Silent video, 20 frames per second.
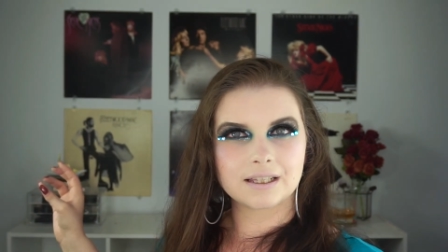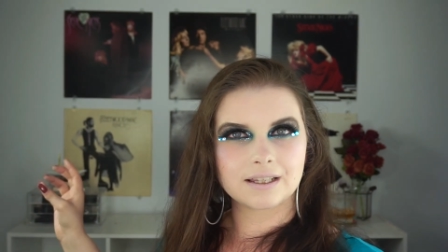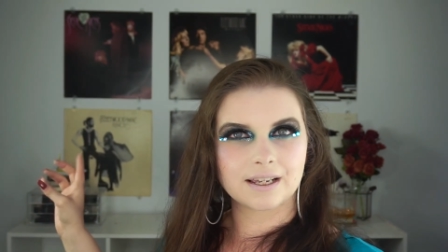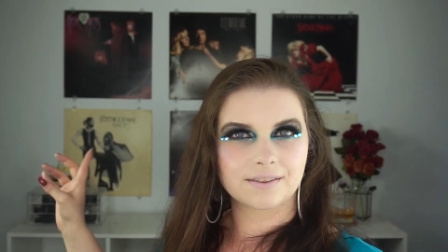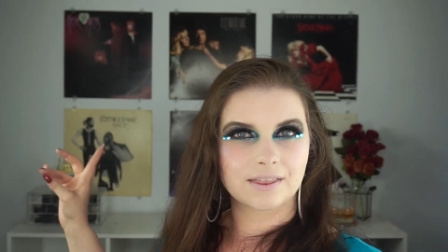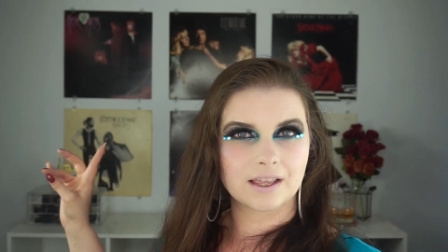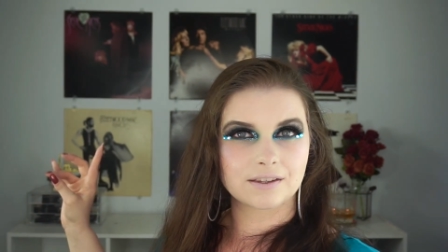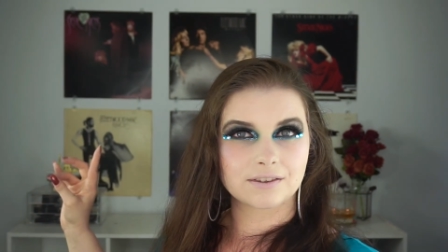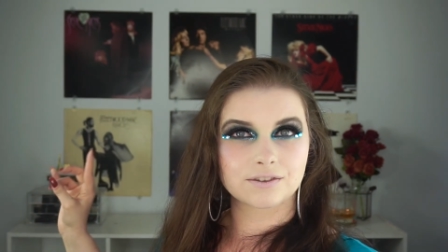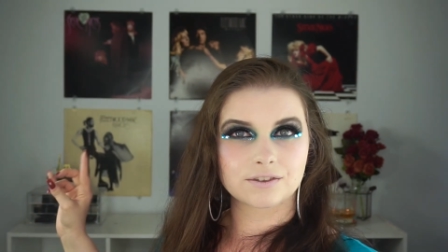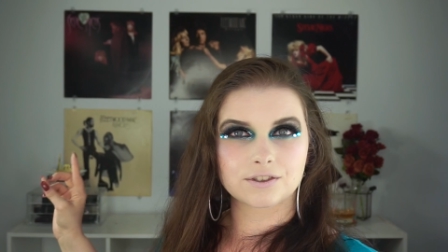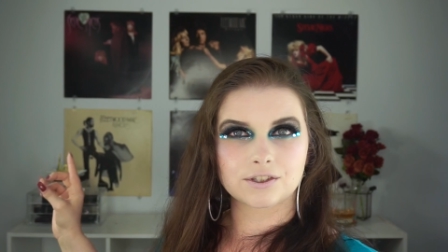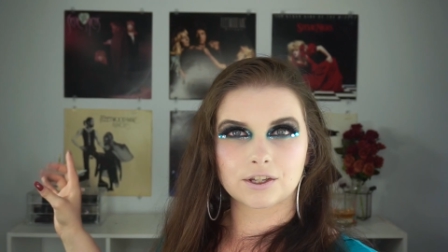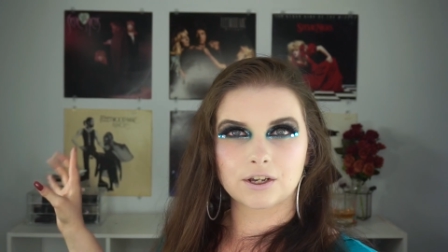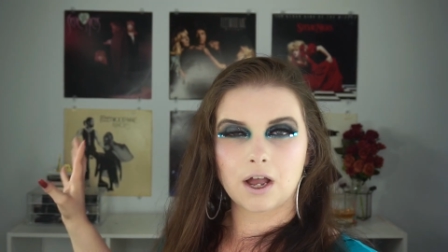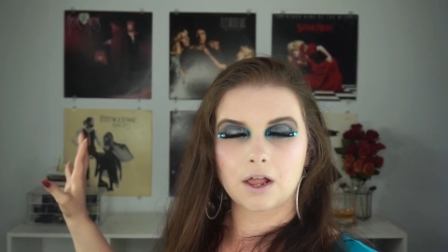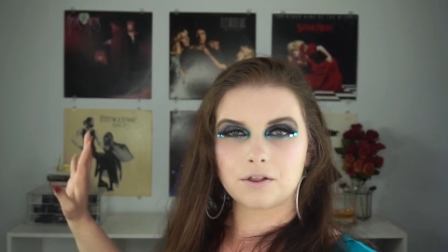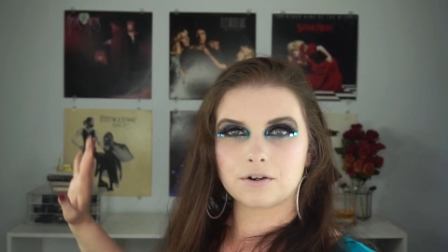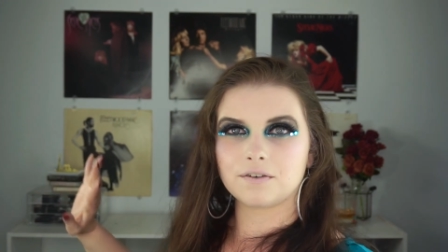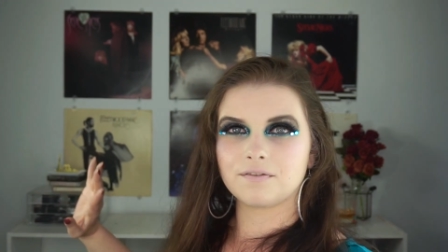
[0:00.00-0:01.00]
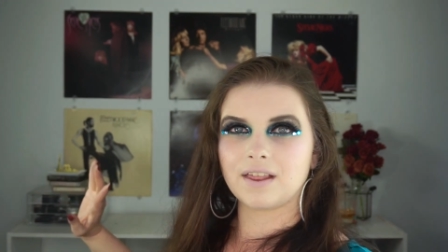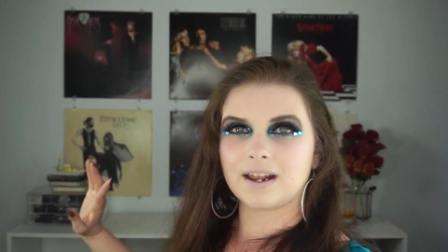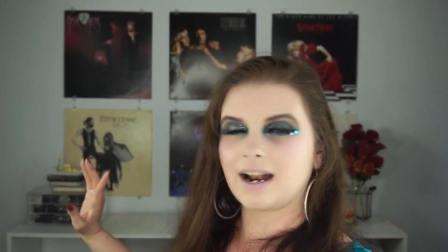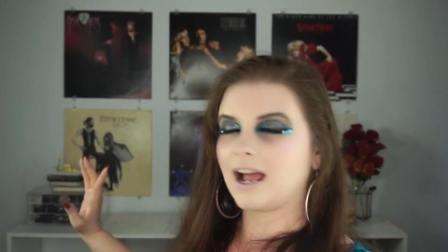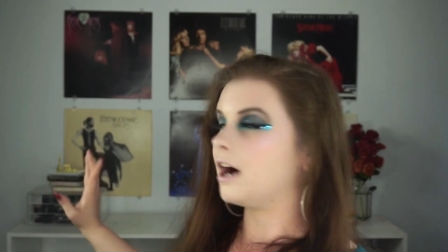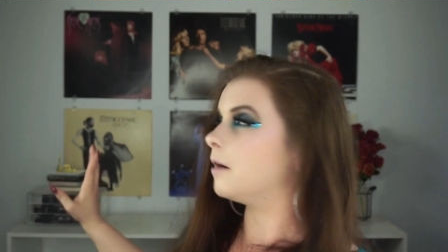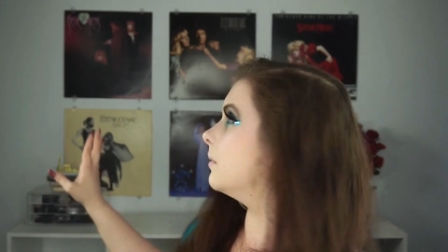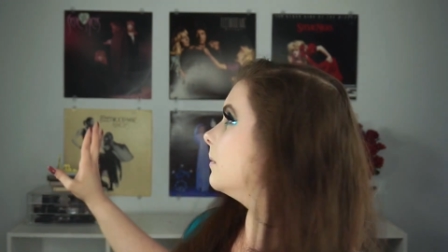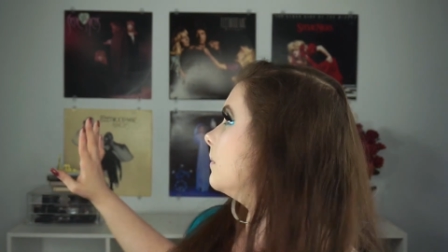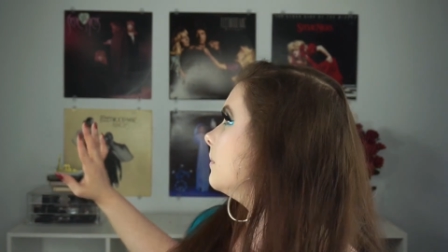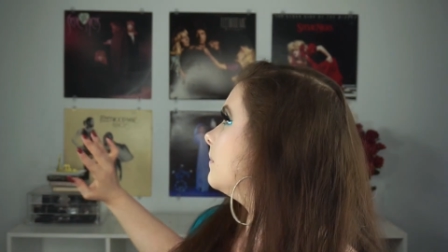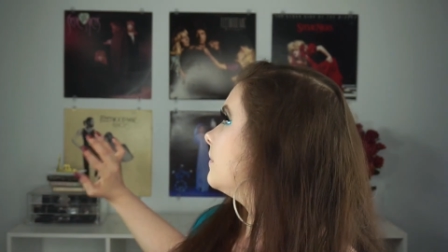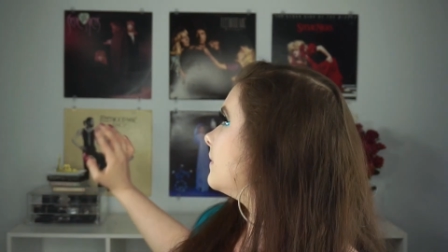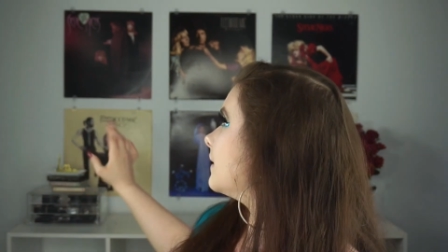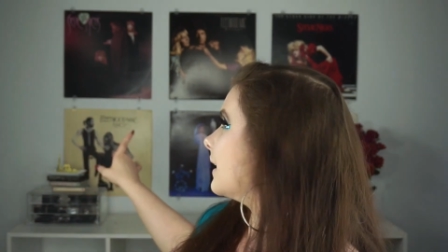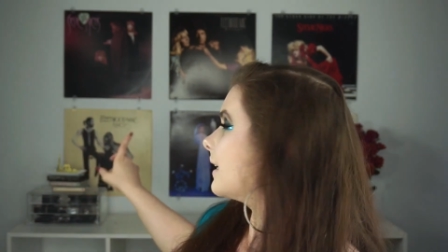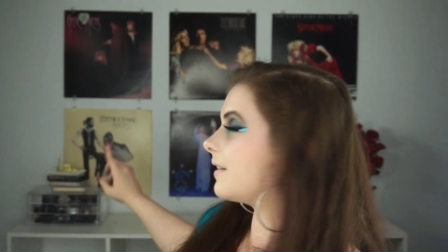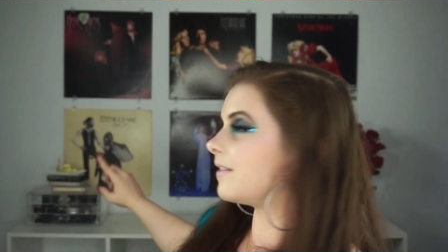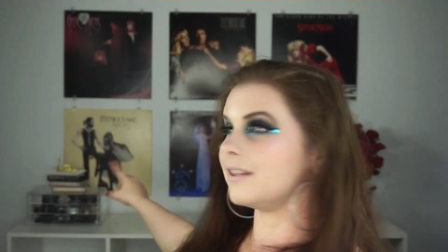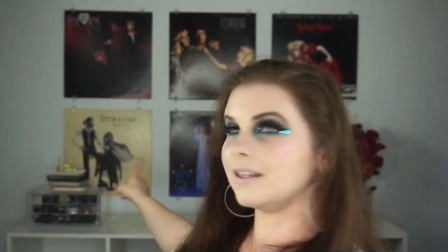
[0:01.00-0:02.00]
Like that's the color of that album,
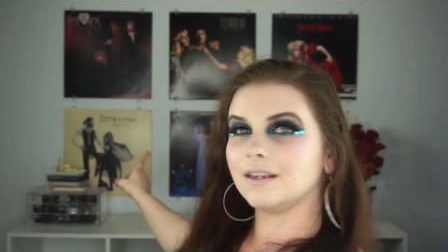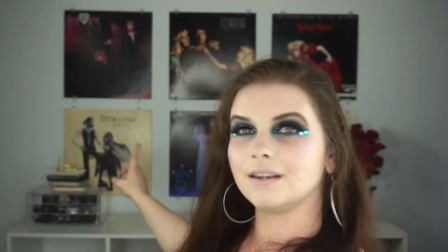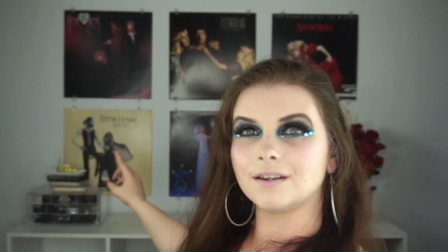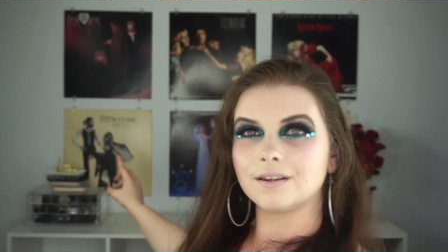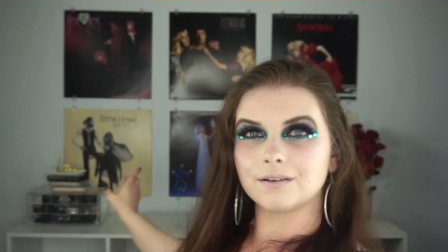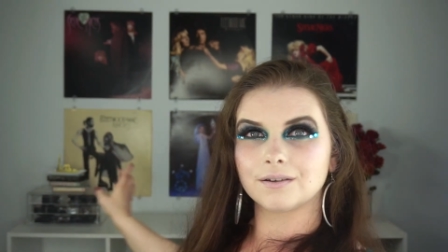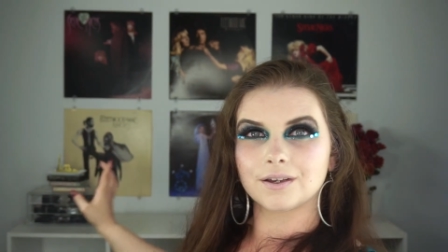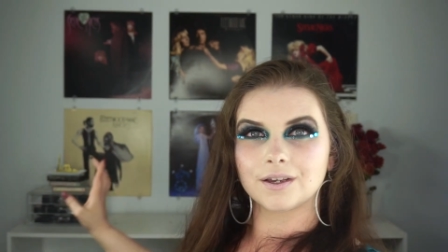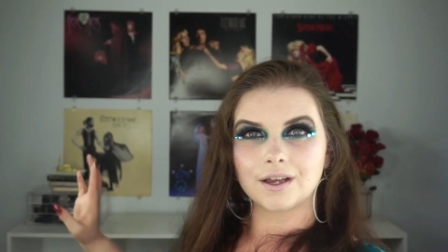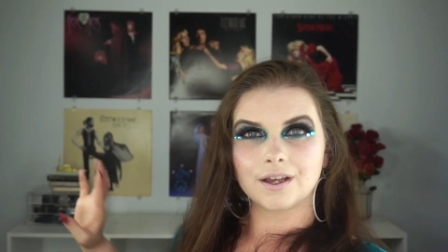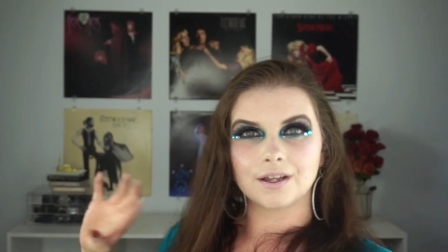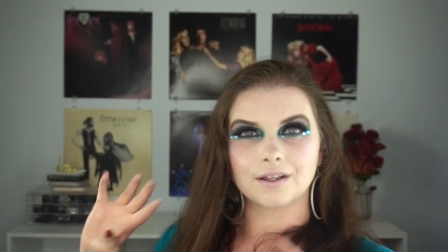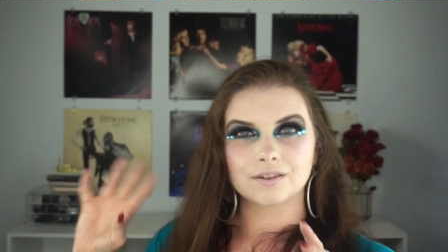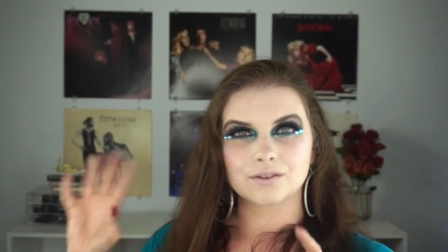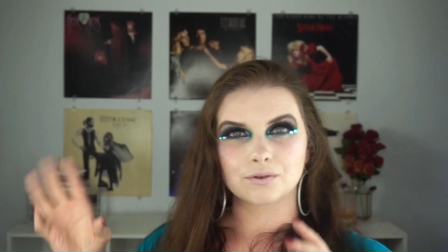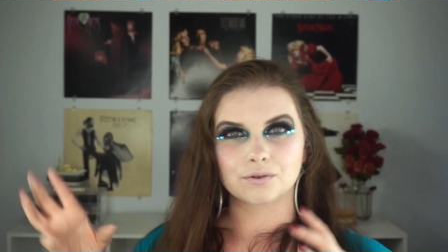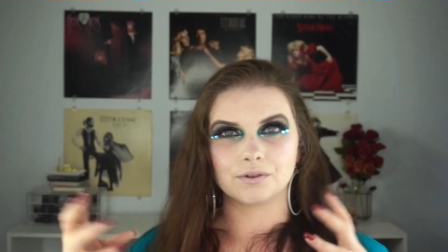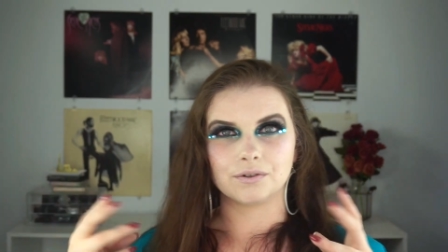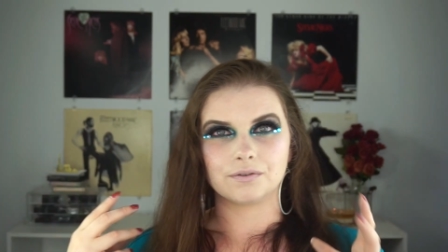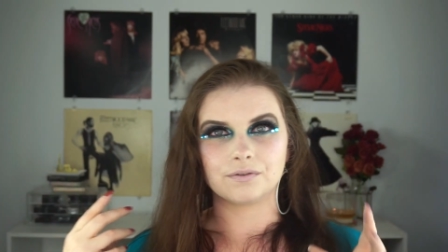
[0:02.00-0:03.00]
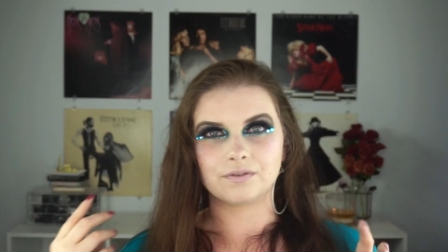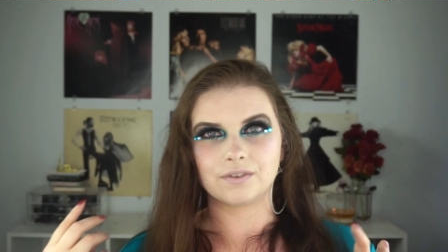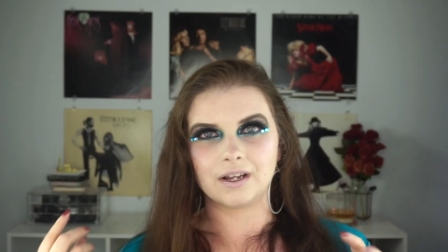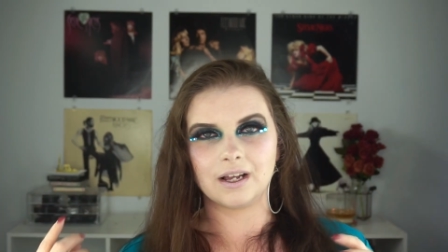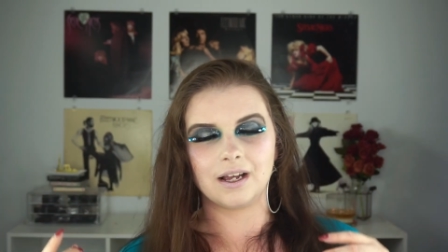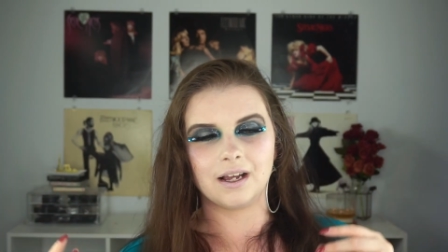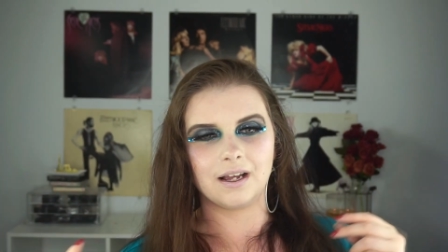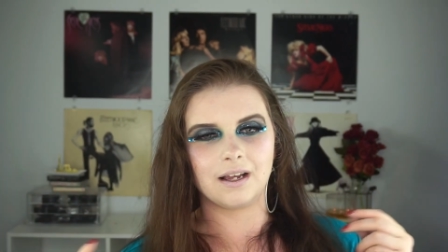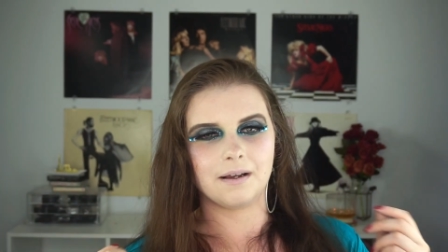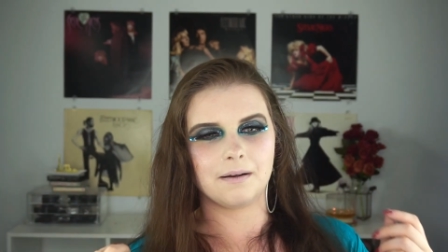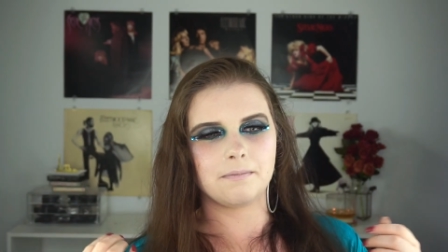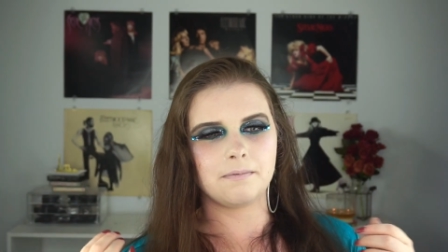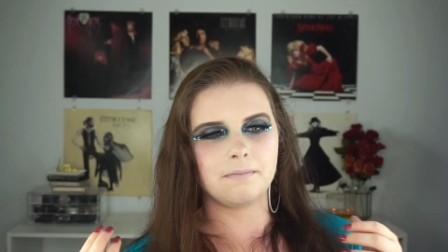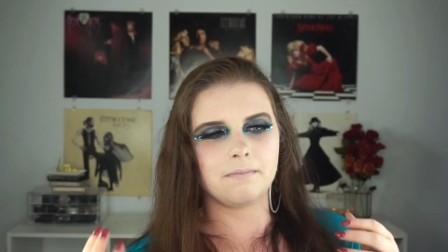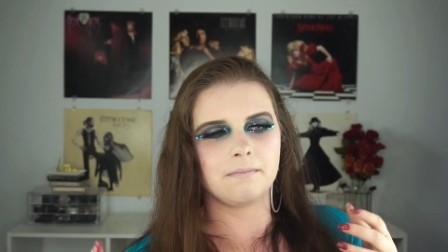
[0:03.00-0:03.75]
like the sort of uh,